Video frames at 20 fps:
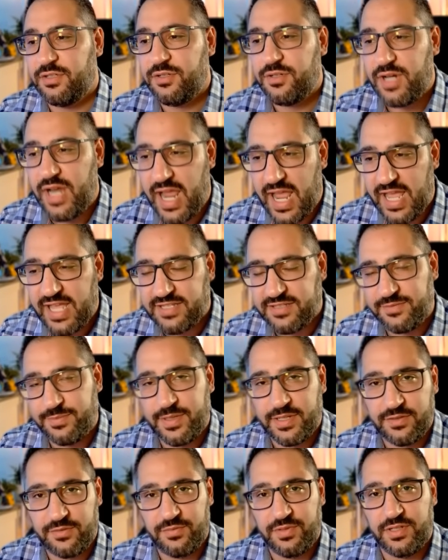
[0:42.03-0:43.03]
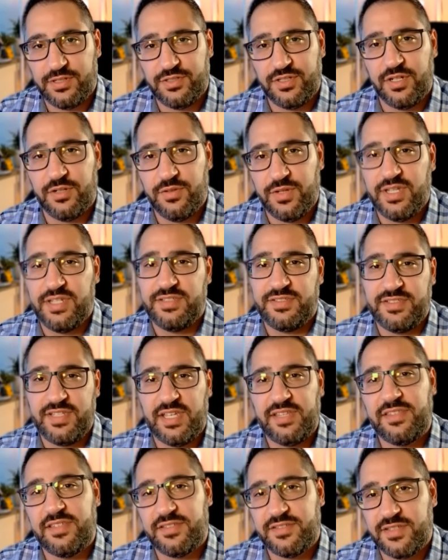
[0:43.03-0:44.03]
your aspect ratio is
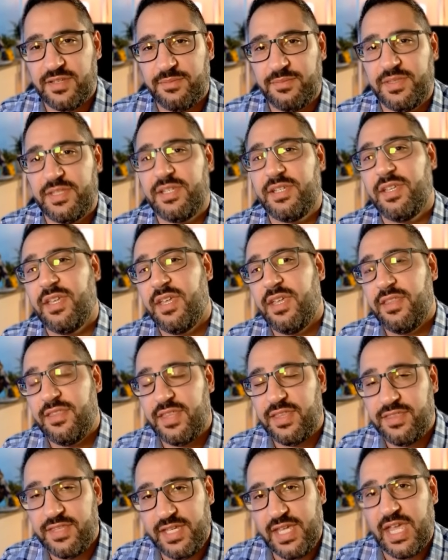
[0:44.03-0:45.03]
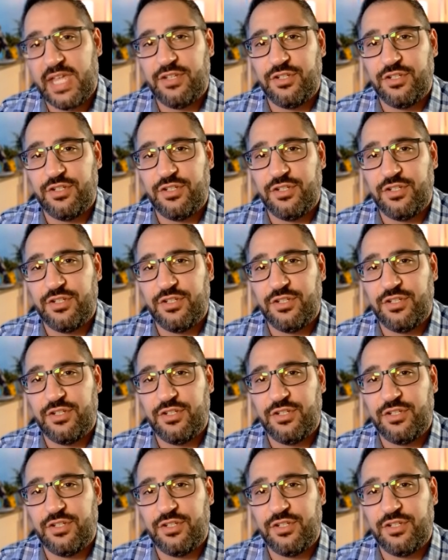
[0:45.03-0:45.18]
set to something that the